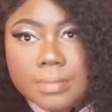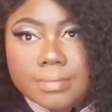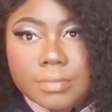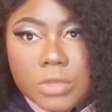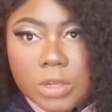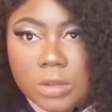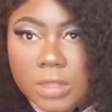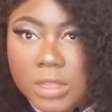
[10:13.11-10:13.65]

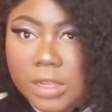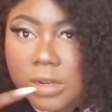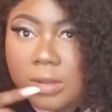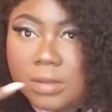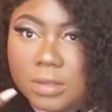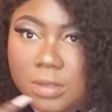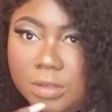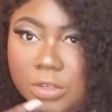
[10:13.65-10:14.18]
You don't get
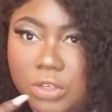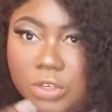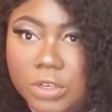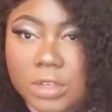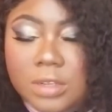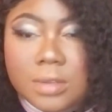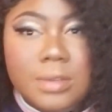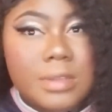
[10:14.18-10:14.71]
those little
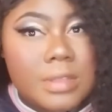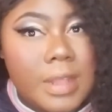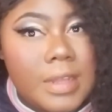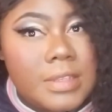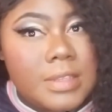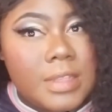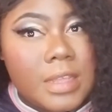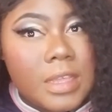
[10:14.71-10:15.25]
streams. It's not
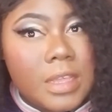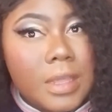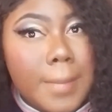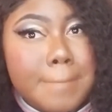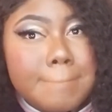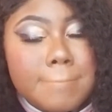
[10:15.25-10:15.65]
sticky.